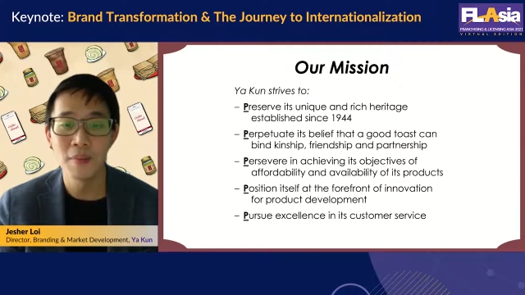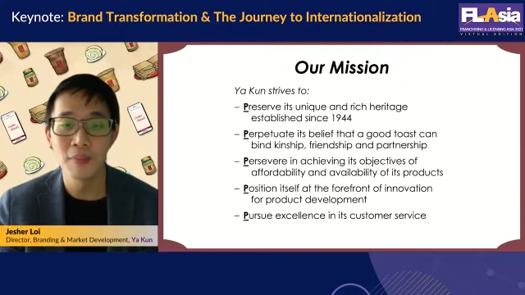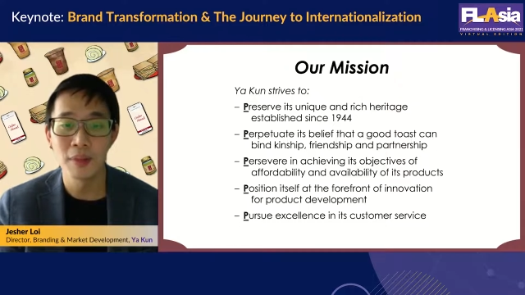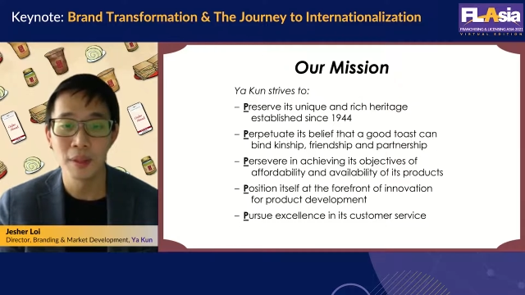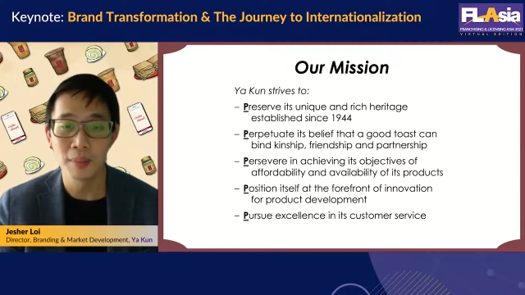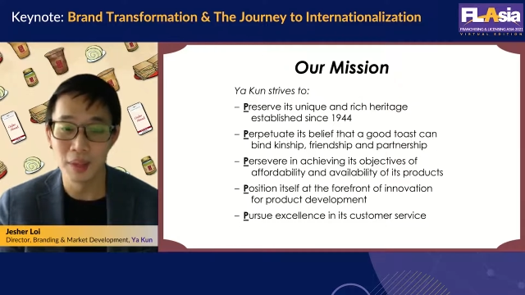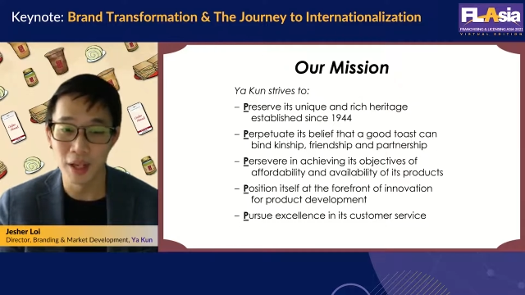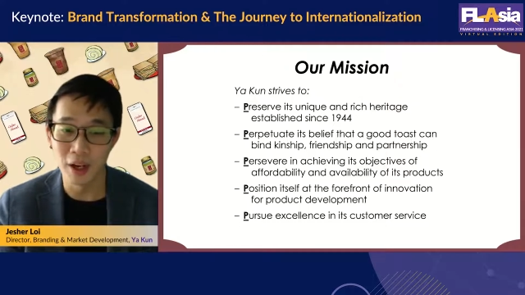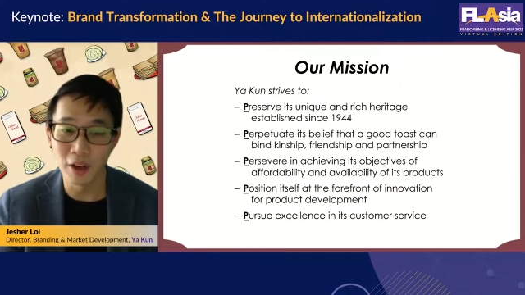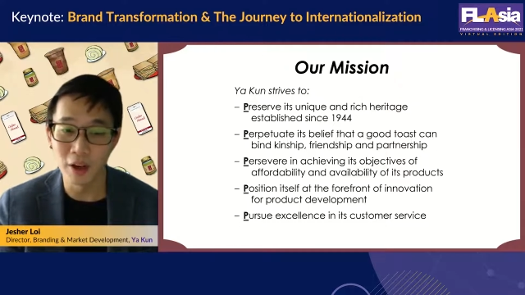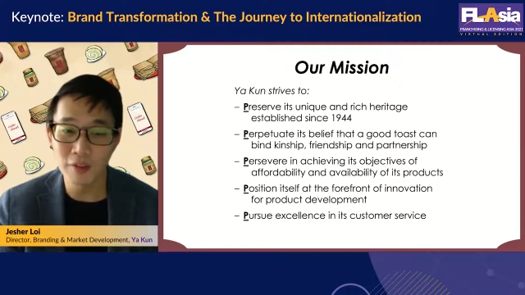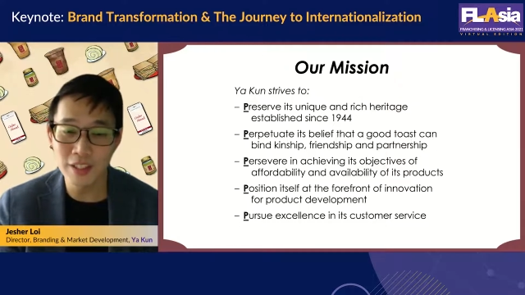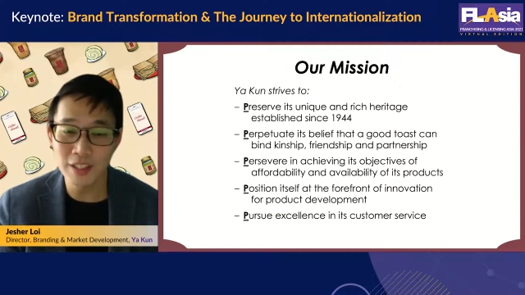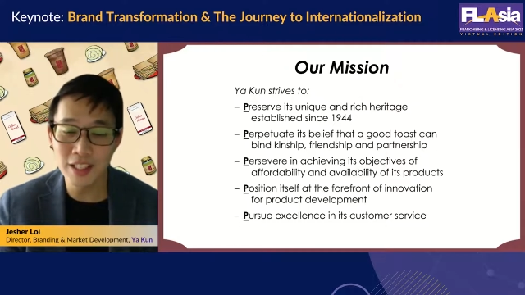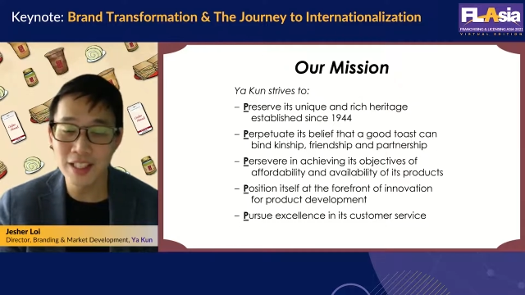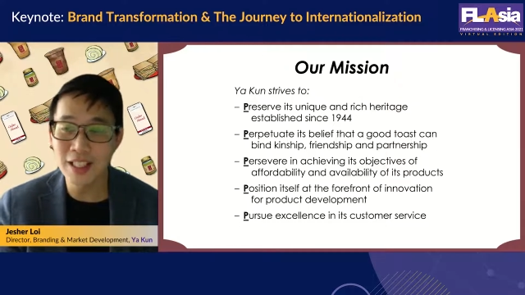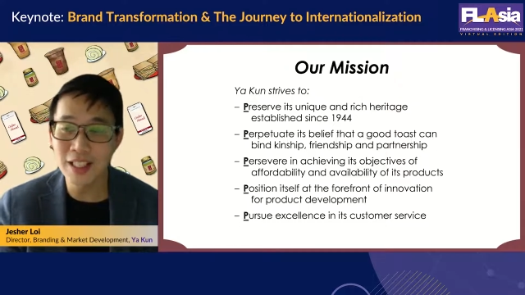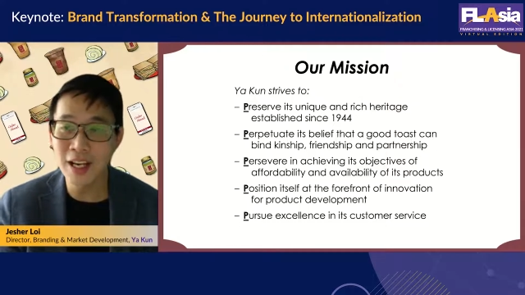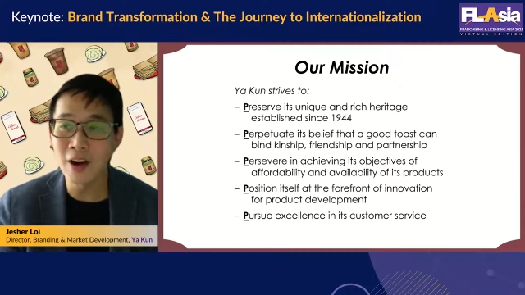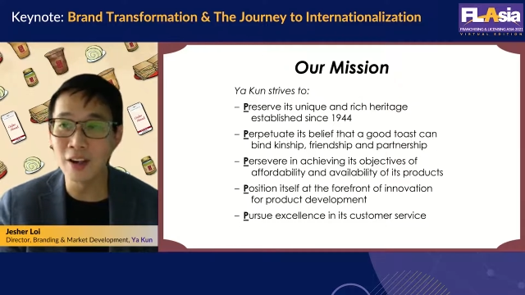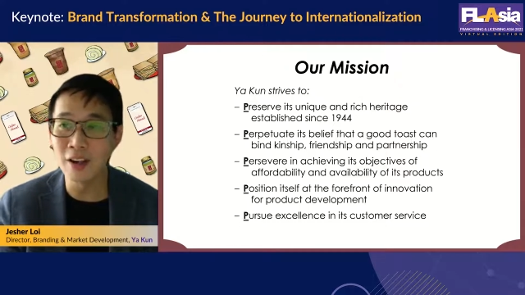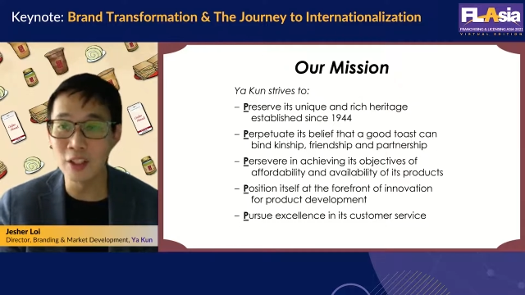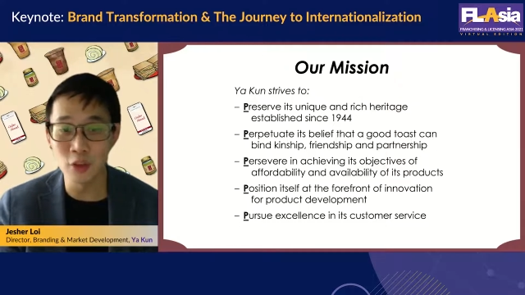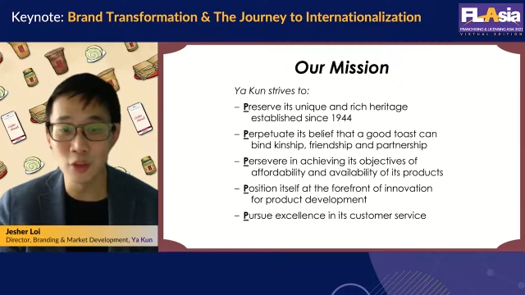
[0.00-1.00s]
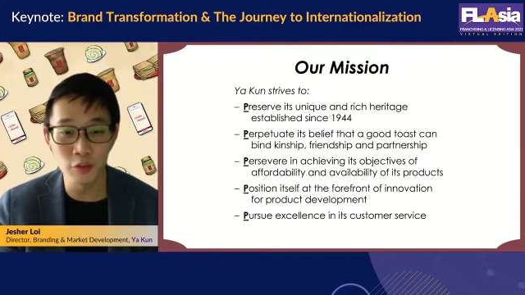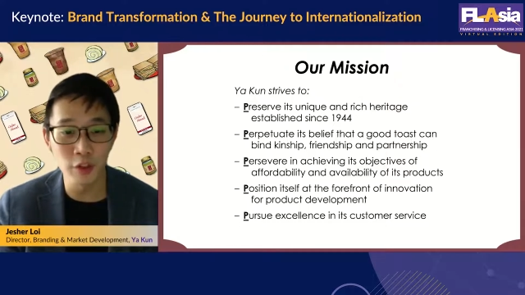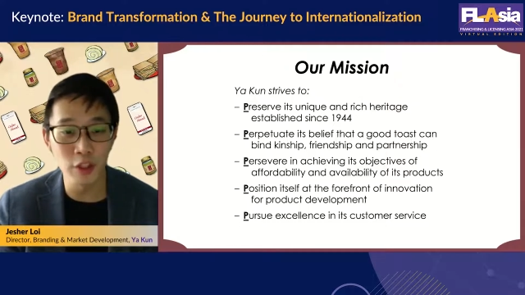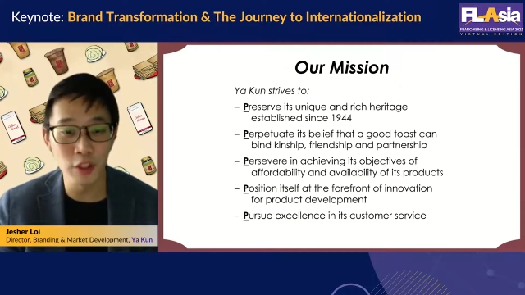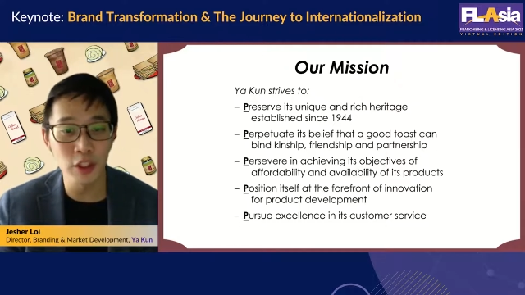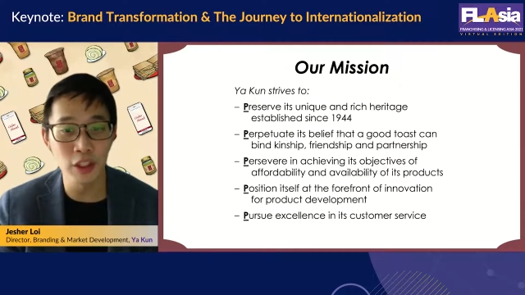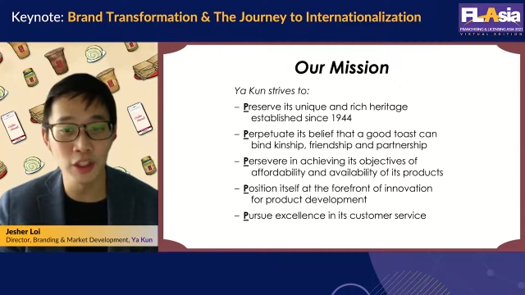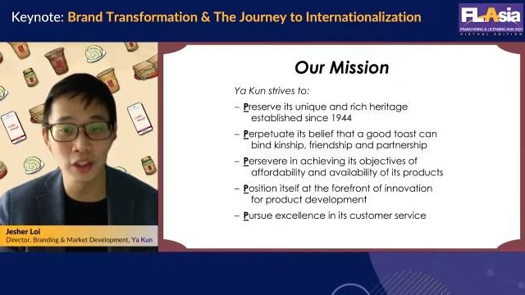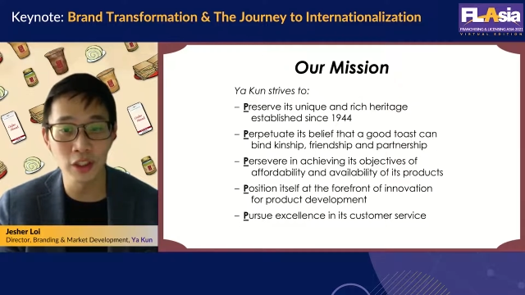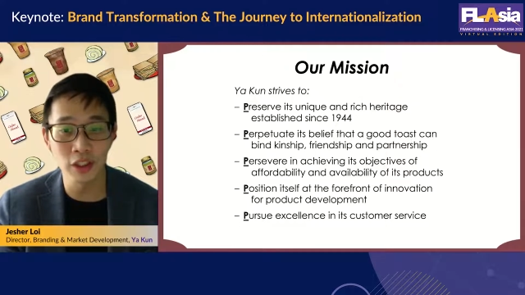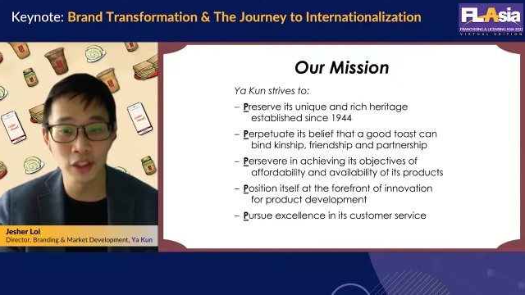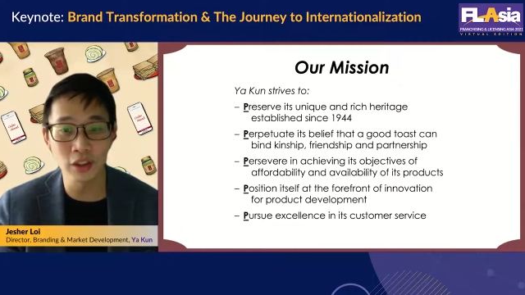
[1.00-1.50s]
But obviously now
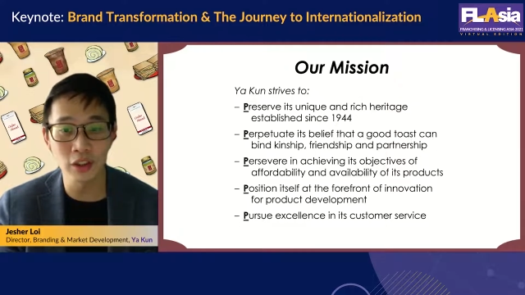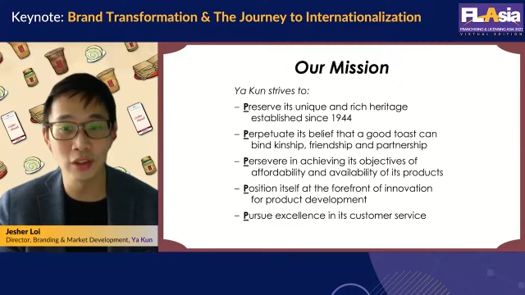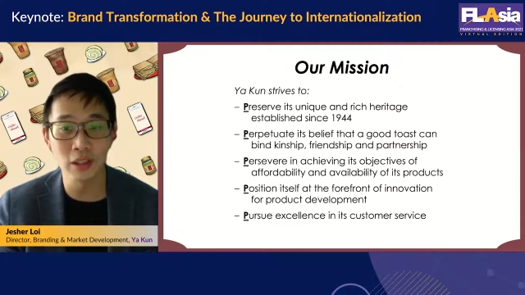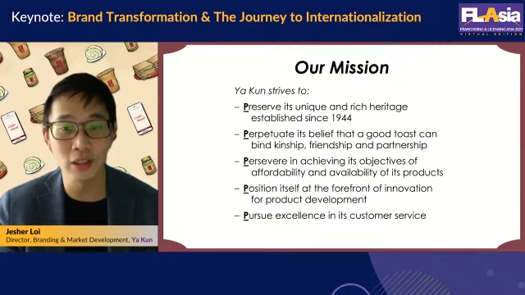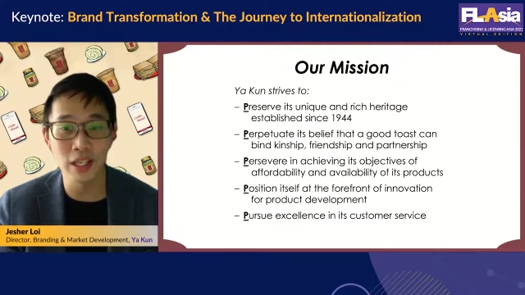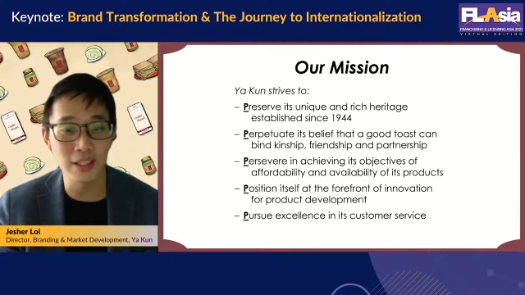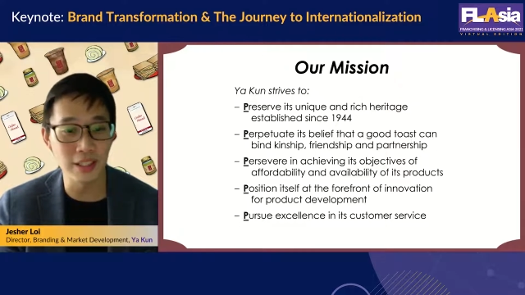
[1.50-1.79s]
innovation has